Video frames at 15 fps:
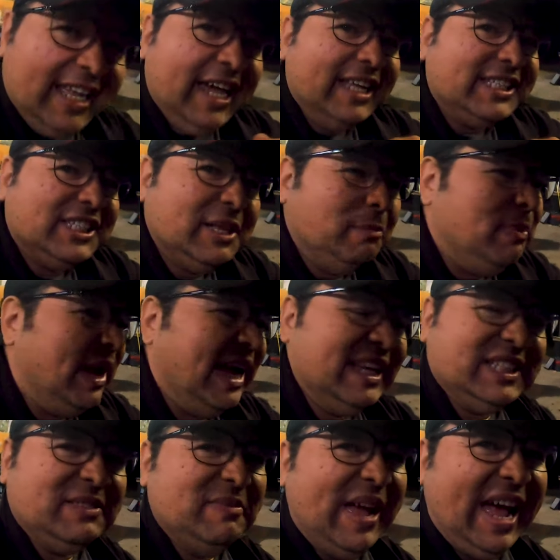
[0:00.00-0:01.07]
gets the
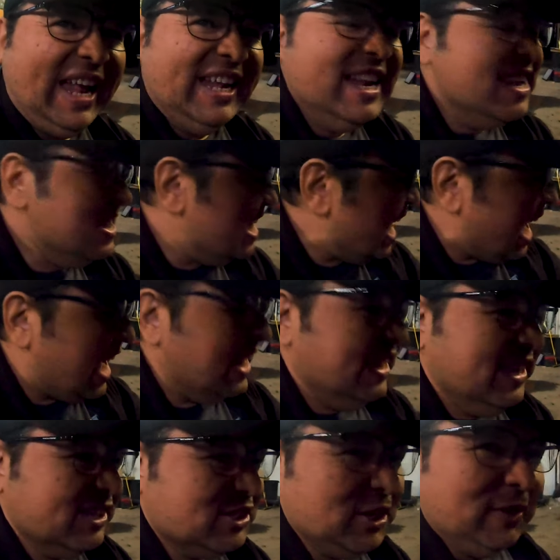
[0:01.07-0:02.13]
best, man. Yeah.
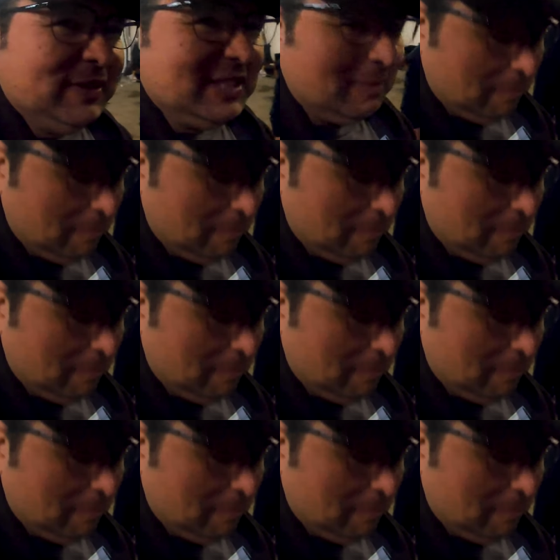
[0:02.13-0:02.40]
Dad deserves the